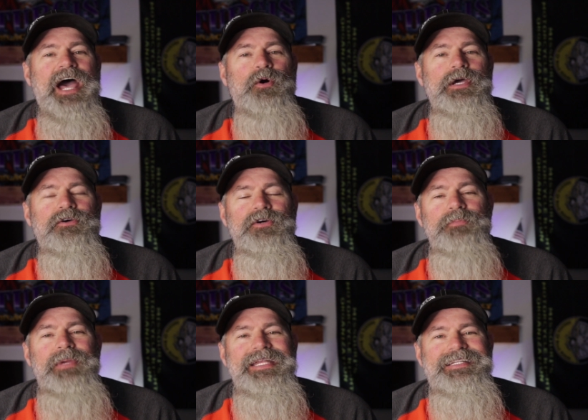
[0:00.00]
how it
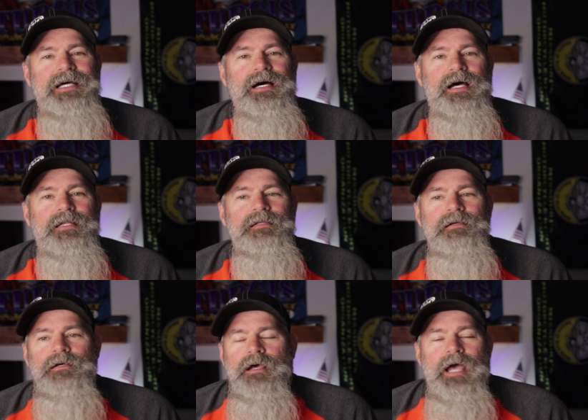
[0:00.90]
could be done,
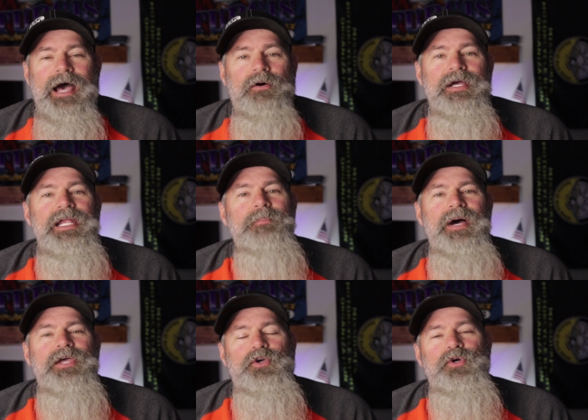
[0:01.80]
how
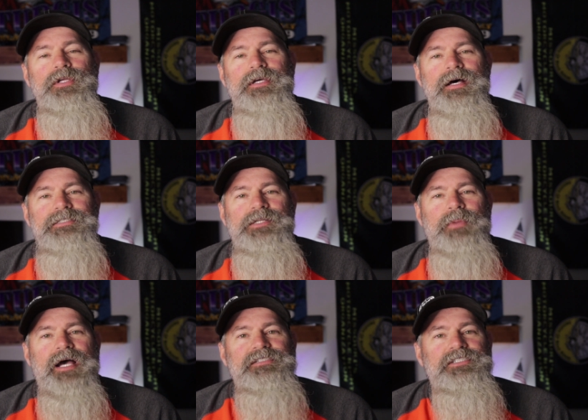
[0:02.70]
anybody could
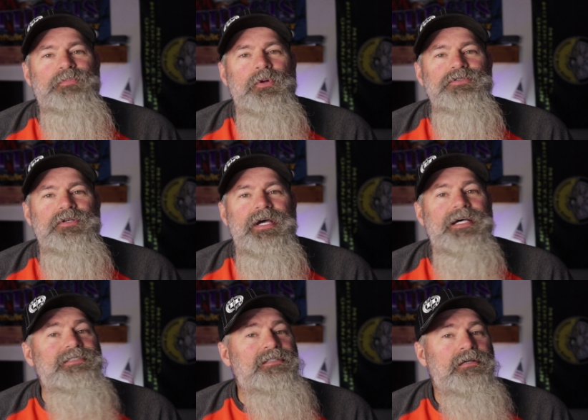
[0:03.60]
customize a Sportster
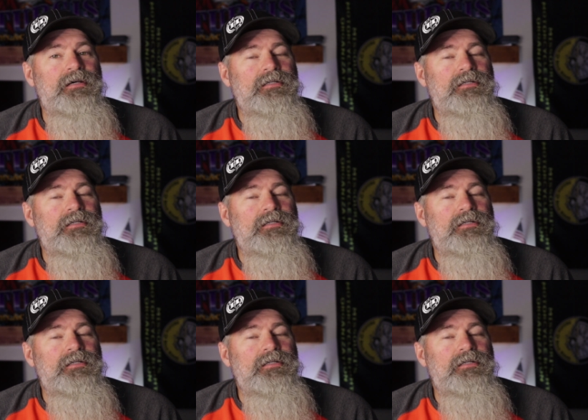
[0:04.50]
S